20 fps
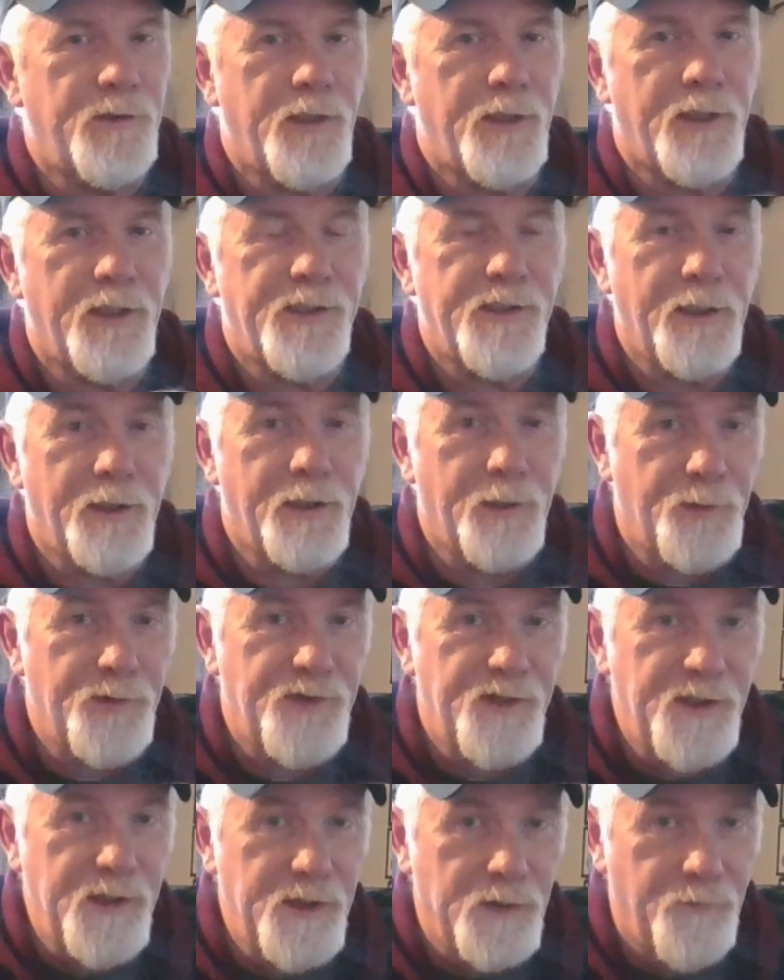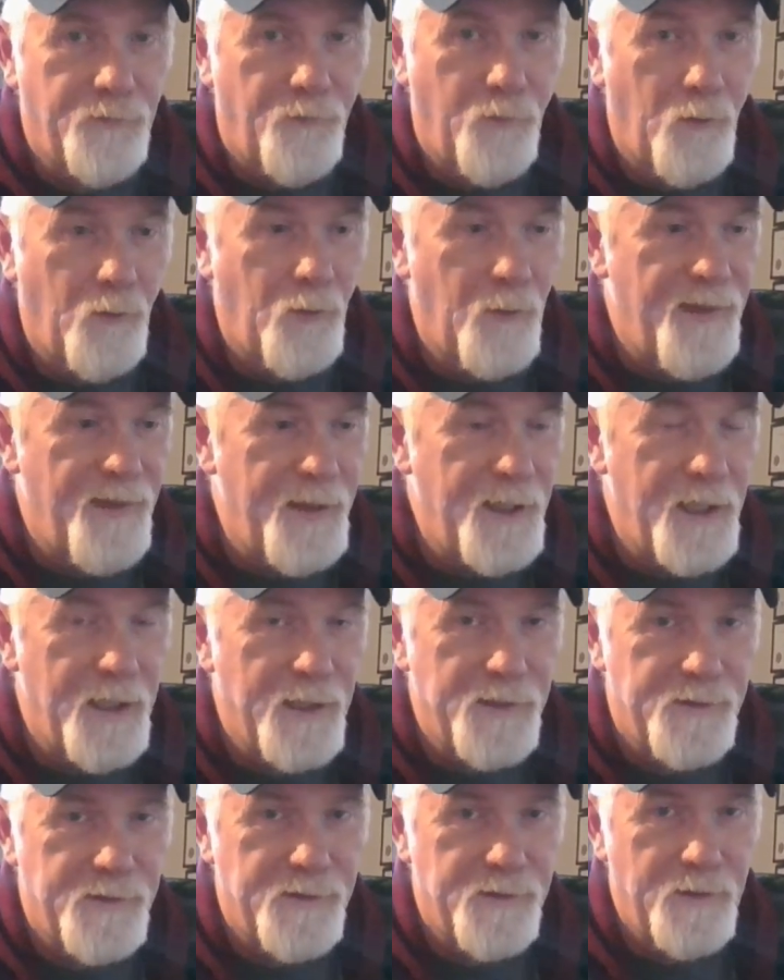like I said the procedure for
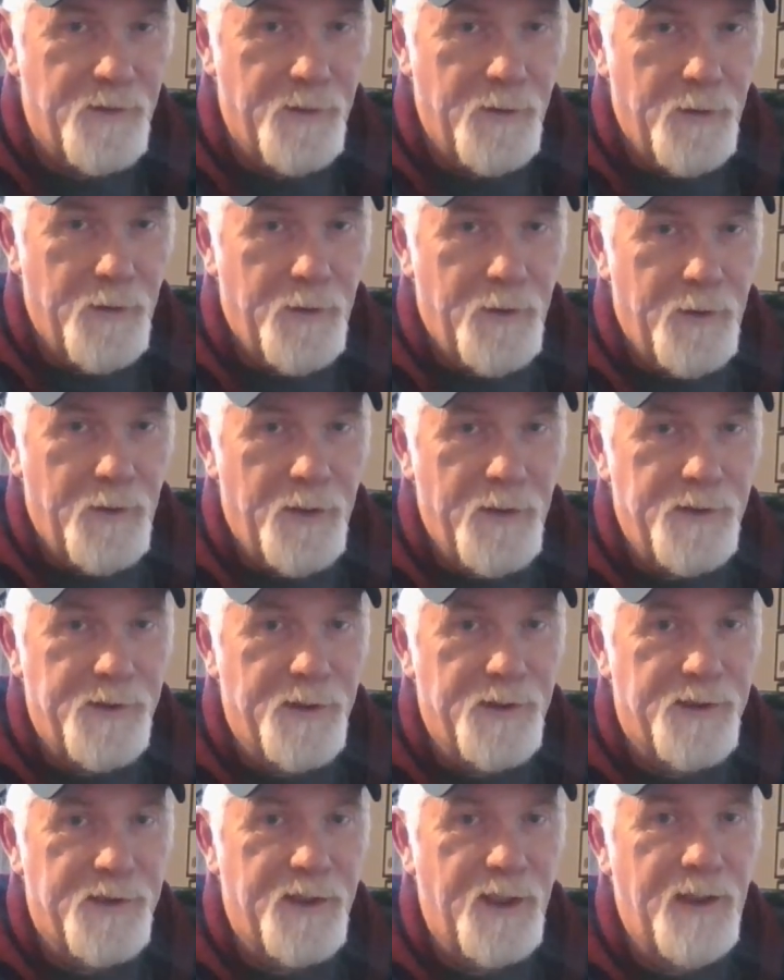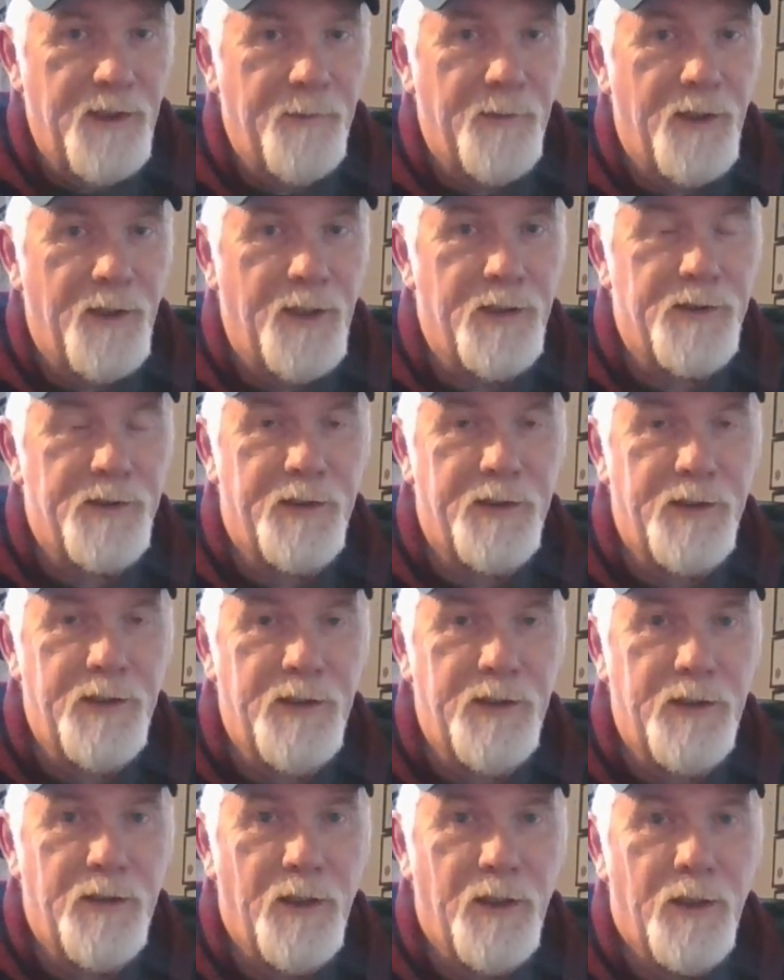this is the same as
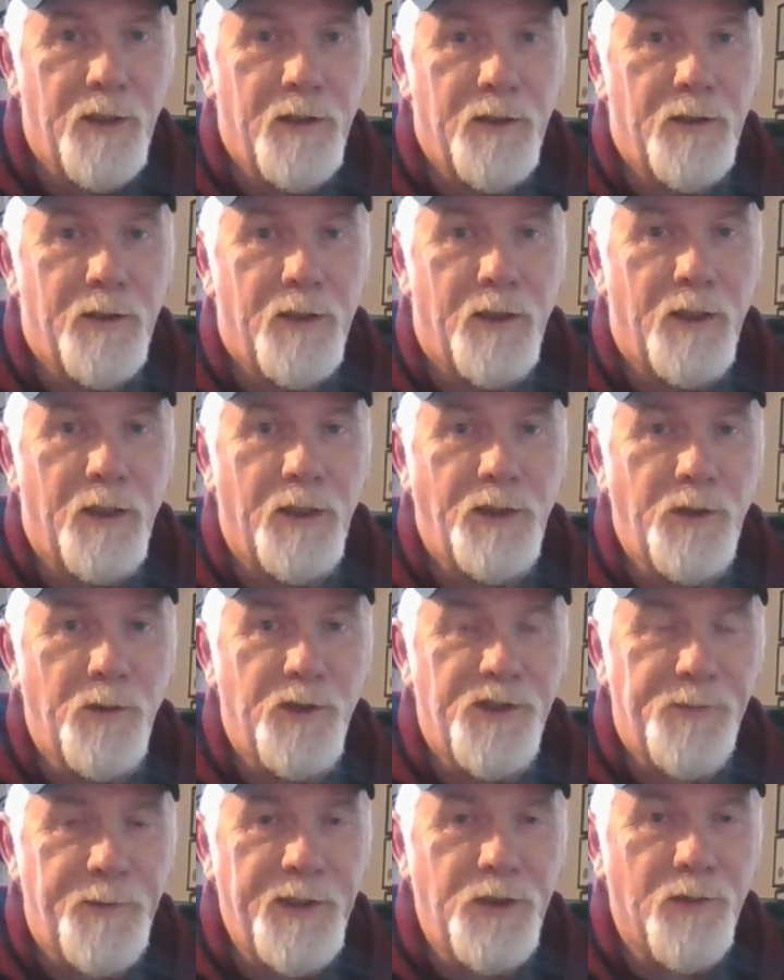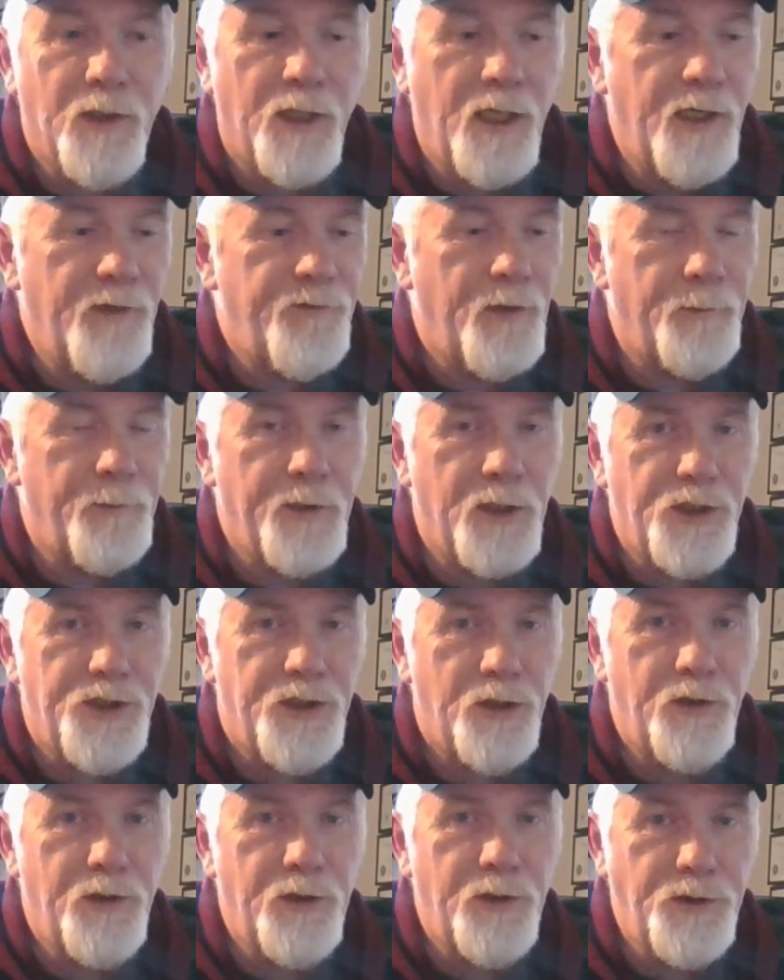the uh, USB drive I'm going to
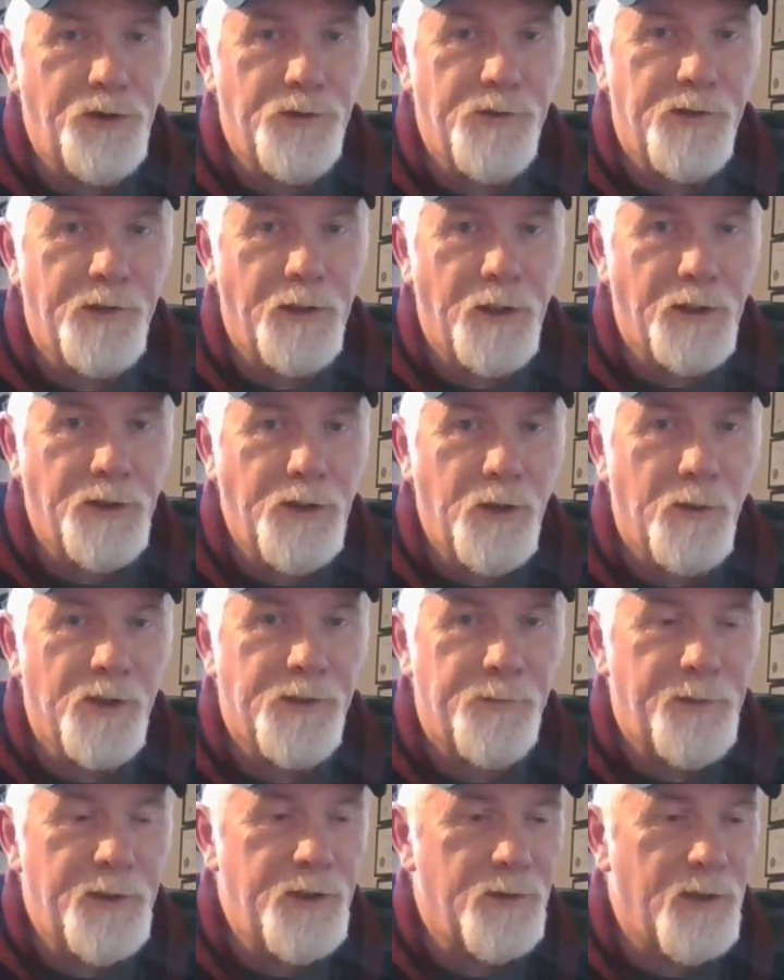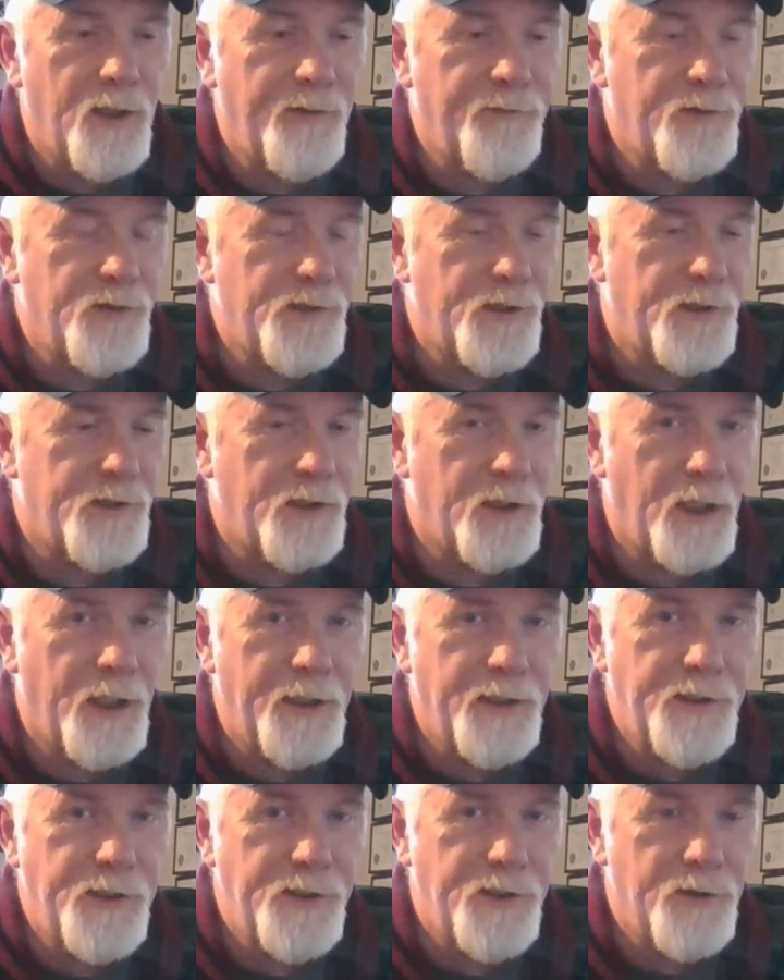show you using the USB drive because it's a lot
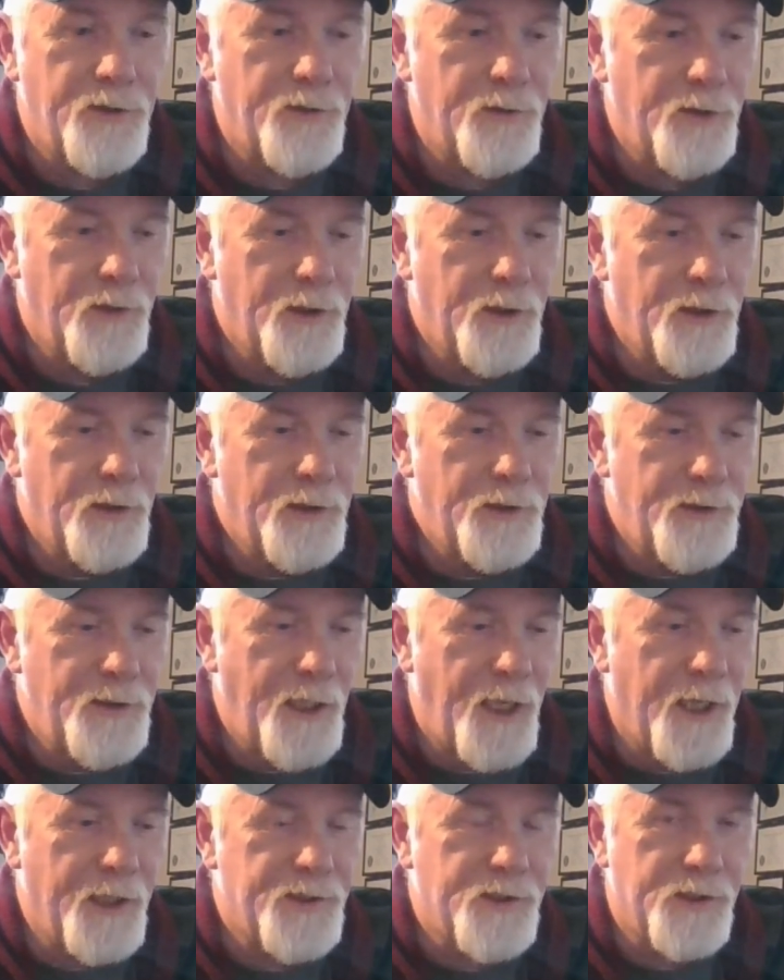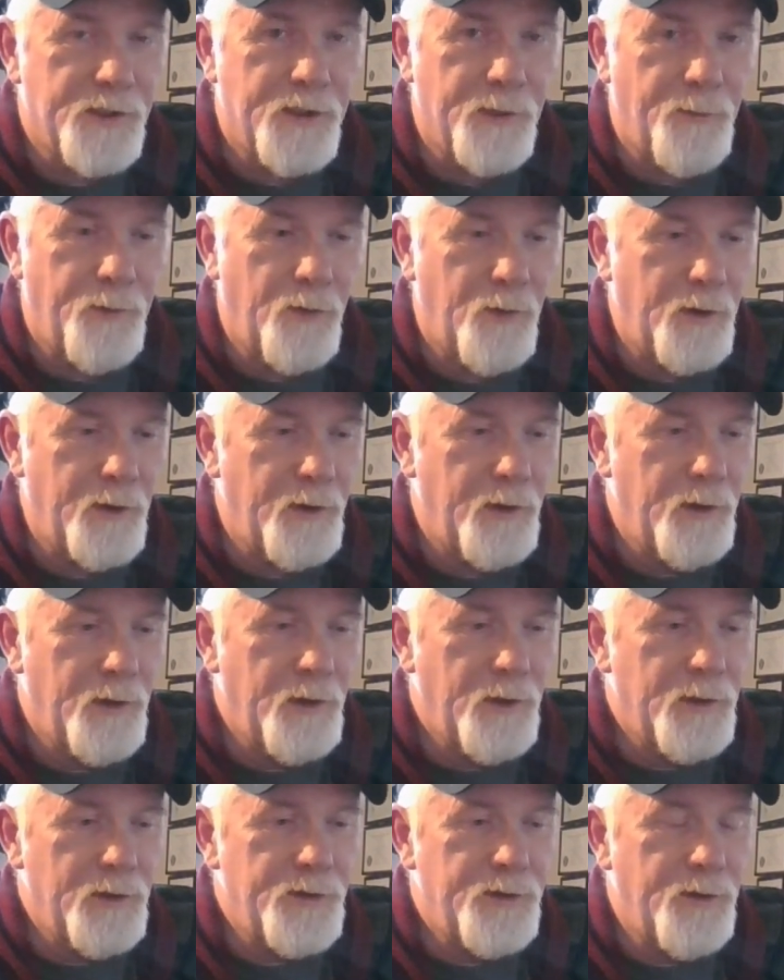easier to access the port
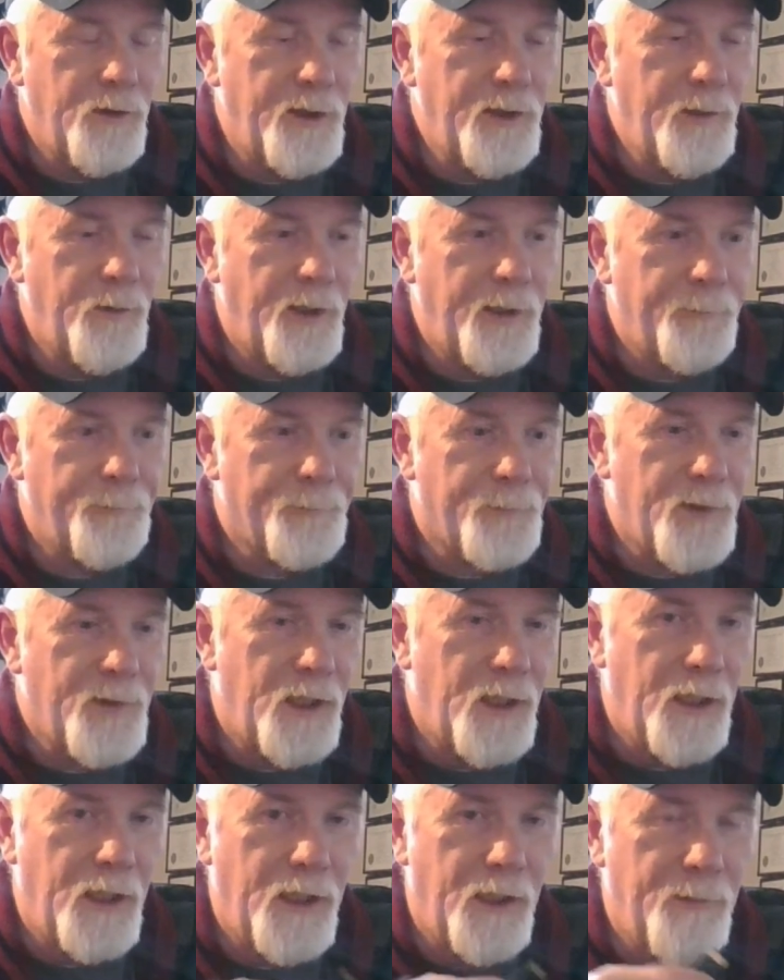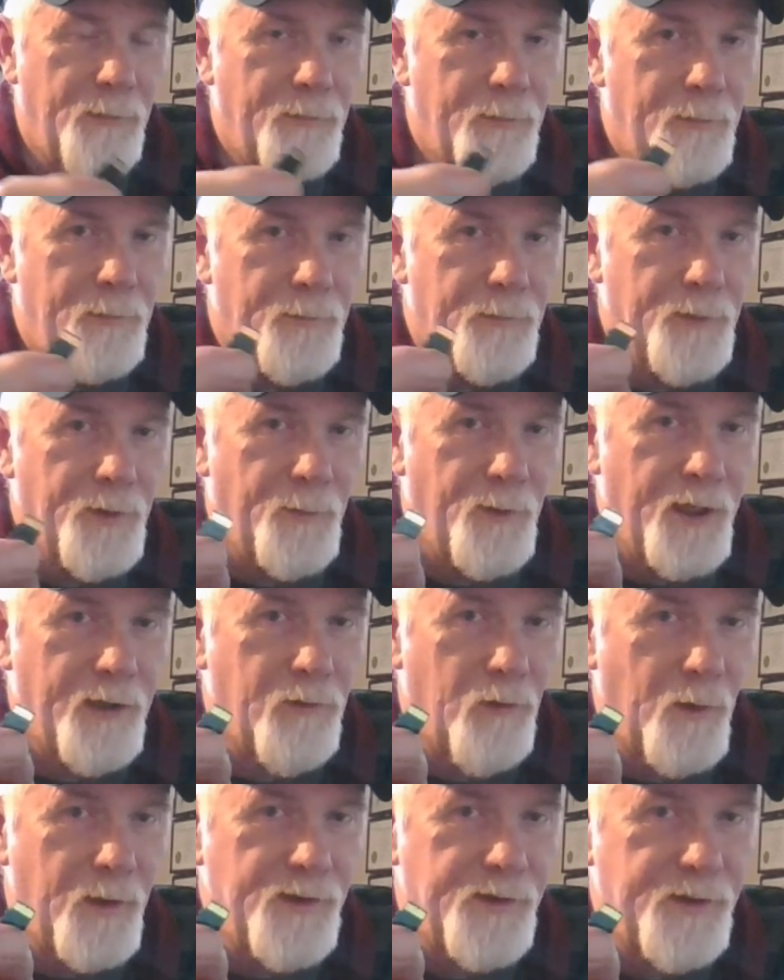so anyway um, the
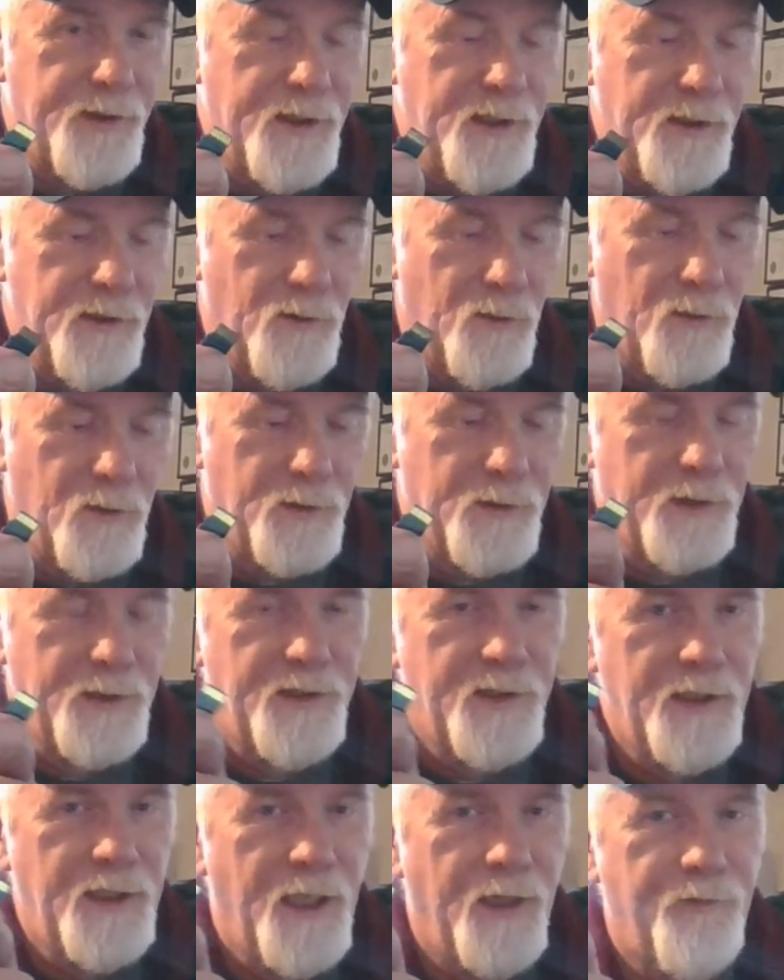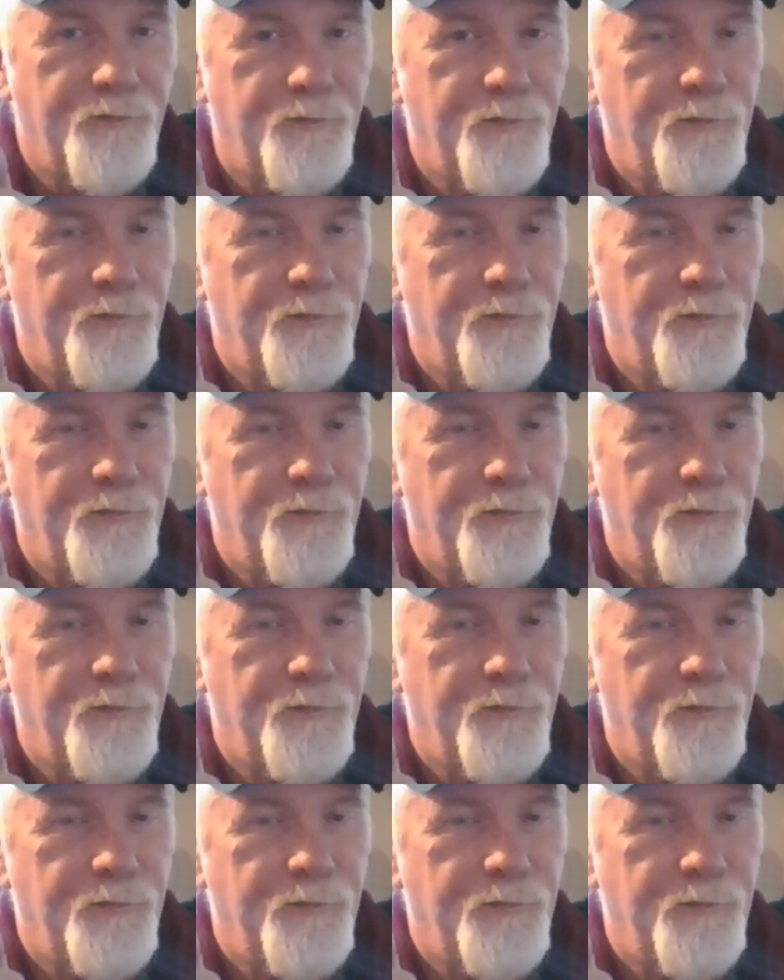micro SD or the TF